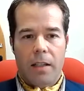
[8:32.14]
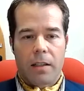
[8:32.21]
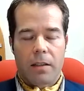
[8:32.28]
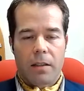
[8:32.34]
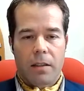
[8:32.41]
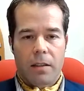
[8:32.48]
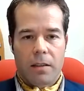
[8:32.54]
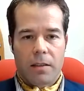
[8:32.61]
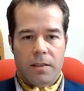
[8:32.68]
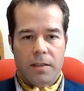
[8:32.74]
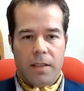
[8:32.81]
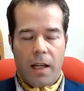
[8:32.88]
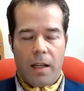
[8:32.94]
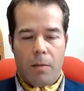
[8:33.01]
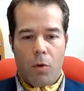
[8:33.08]
And
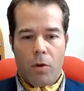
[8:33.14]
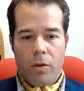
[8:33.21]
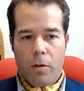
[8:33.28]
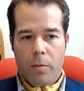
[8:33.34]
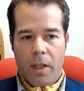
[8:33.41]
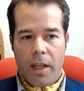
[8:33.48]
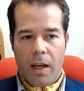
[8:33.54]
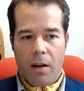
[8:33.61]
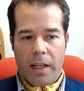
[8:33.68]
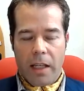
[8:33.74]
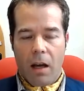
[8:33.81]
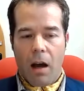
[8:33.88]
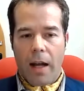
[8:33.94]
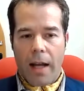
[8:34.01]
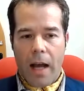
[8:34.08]
Multnomah
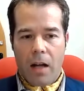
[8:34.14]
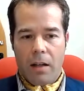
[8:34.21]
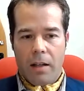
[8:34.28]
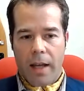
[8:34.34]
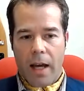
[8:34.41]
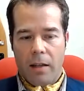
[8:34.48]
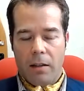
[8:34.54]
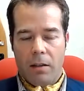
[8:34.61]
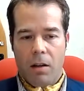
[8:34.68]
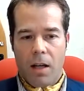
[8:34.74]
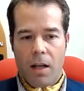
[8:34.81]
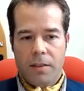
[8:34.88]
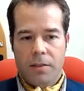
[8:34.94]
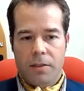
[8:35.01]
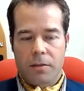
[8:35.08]
County got out of that
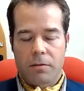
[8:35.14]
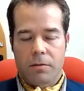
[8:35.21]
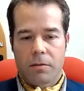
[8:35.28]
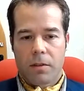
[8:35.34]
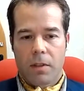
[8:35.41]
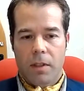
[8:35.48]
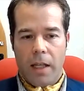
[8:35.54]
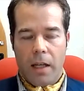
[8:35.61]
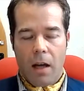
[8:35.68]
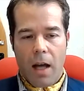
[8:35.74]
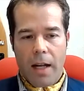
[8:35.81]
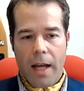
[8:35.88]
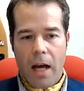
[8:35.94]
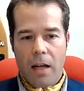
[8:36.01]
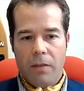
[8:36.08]
lawsuit. They
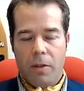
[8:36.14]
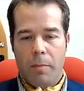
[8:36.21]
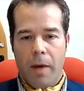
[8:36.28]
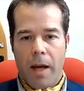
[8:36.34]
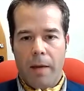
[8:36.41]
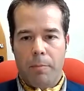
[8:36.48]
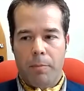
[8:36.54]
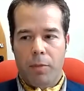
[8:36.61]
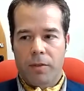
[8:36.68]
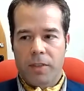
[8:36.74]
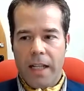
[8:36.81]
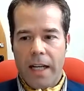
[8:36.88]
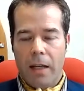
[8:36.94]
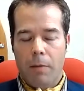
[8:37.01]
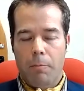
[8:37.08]
got out of it by
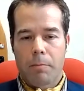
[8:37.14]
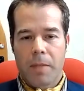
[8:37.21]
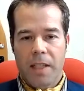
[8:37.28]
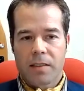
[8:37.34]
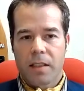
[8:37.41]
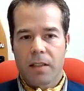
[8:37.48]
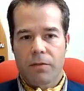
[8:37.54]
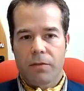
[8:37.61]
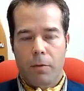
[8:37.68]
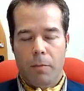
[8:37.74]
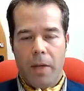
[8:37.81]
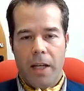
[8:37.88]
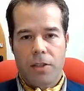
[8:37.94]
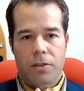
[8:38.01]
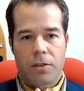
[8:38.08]
presenting
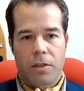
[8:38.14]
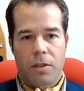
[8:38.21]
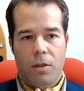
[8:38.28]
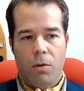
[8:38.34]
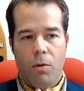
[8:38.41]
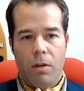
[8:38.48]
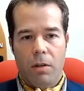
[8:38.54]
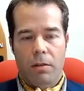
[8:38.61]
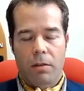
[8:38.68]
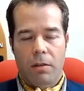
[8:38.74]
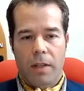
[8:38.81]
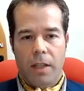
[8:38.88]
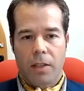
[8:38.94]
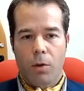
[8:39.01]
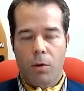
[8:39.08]
misinformation to the court.
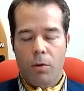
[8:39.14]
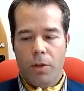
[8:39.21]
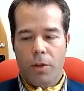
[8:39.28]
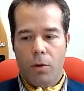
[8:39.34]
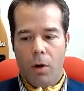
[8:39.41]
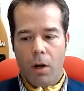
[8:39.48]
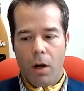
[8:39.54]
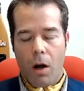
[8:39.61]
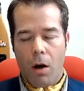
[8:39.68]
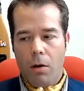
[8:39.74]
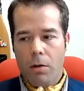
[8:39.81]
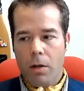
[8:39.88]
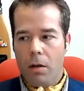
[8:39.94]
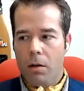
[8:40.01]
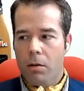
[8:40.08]
They told the court,
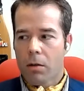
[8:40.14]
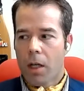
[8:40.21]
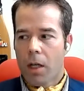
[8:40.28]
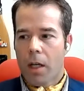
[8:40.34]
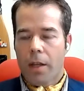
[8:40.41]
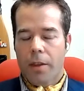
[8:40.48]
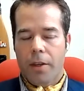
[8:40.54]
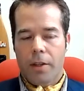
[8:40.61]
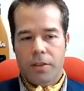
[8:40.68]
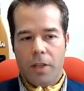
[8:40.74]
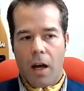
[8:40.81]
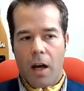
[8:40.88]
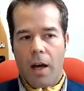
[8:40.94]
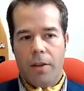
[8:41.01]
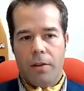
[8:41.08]
oh, no,
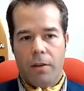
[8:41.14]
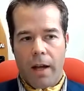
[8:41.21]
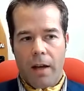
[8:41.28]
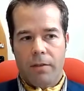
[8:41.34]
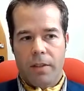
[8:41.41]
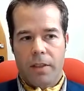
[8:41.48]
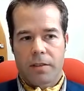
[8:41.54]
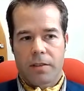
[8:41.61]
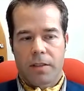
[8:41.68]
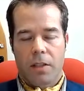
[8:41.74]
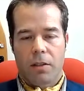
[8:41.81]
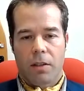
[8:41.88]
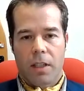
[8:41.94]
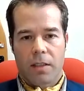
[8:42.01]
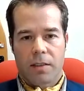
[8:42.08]
there's other
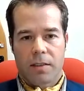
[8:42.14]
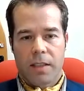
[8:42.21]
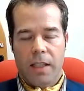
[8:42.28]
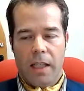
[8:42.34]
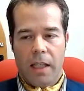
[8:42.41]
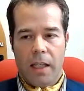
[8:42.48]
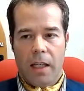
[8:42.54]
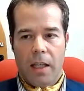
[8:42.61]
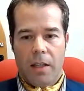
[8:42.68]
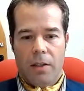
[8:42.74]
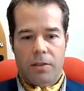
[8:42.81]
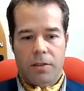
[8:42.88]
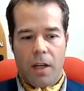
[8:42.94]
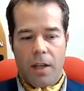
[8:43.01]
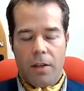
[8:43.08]
evidence that you're going to see.
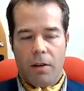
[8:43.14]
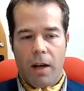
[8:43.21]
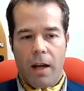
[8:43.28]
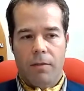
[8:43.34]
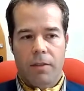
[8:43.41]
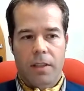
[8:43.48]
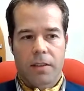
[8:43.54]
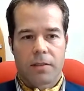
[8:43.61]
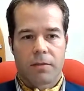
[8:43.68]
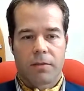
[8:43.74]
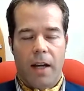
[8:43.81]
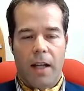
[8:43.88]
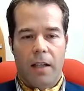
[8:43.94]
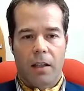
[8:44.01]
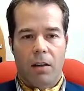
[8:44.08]
There's other
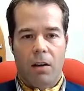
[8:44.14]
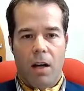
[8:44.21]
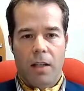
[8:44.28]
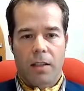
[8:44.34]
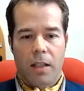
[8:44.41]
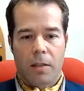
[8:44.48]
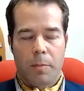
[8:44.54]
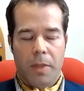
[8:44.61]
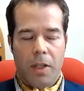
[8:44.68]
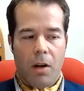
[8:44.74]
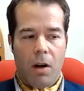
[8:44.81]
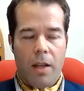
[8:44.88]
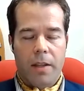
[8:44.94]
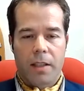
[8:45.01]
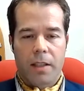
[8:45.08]
evidence of violent conduct
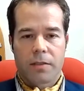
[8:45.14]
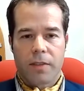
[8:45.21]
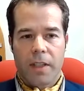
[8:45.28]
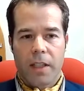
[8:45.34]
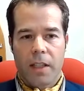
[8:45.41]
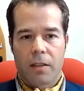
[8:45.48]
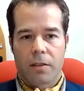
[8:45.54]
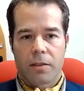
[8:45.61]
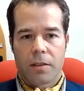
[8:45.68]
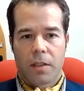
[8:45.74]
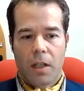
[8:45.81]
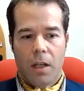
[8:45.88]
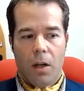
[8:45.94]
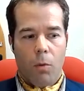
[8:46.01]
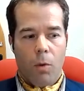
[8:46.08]
beyond these
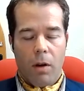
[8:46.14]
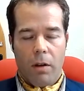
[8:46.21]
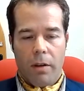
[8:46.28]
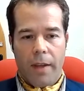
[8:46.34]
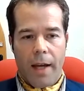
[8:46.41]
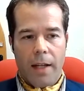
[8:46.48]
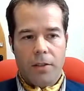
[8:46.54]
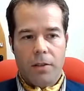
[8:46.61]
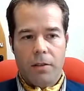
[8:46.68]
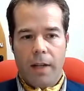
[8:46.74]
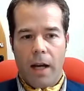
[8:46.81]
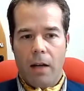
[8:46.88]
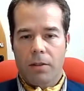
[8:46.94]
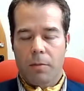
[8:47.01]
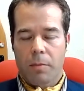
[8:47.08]
videos. Well, that
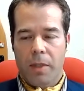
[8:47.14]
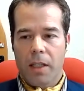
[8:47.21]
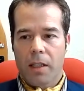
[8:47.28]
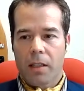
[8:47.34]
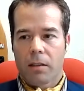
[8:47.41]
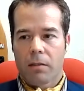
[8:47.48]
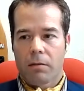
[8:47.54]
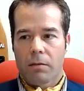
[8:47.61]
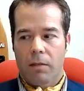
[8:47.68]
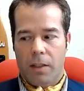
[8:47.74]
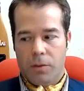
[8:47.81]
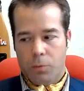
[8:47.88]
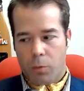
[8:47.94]
turned out to be,